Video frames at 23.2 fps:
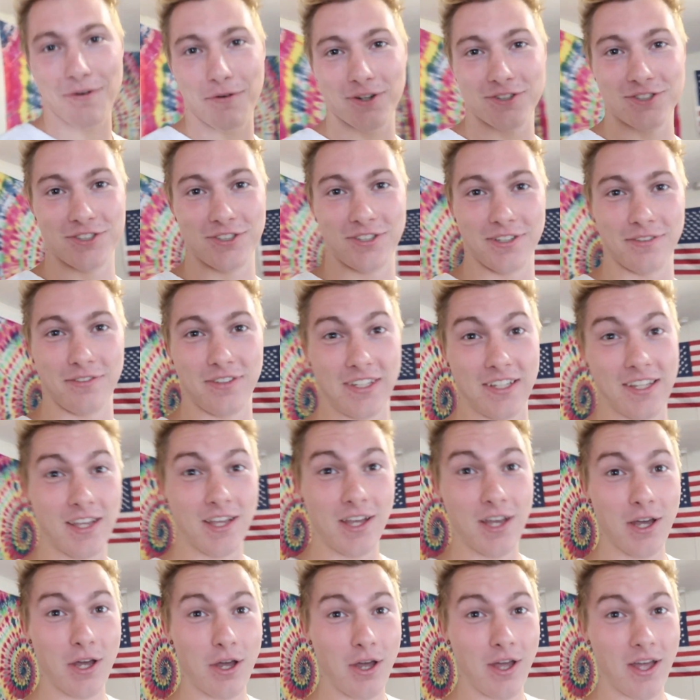out, watching TV.
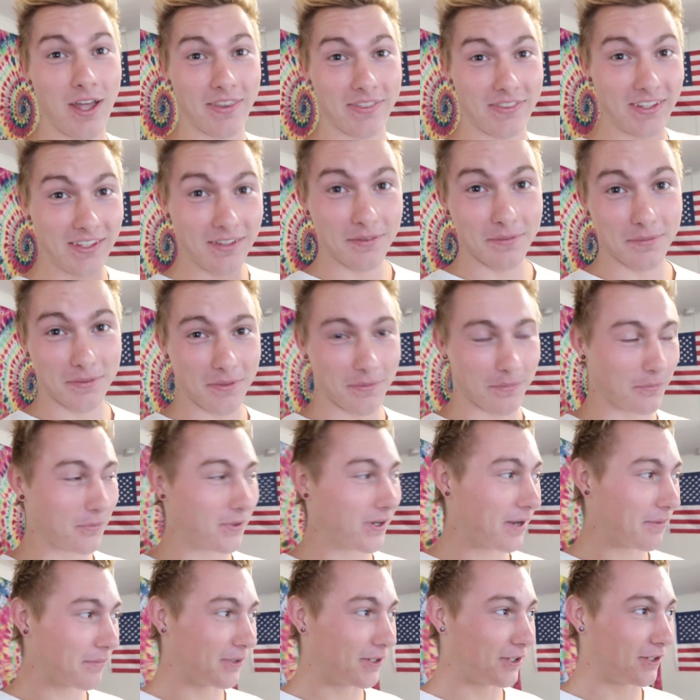Think
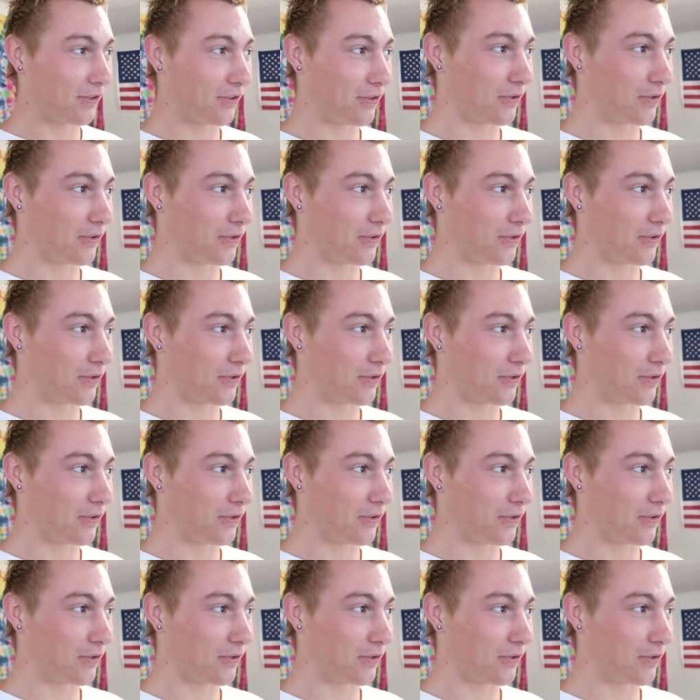what I'm gonna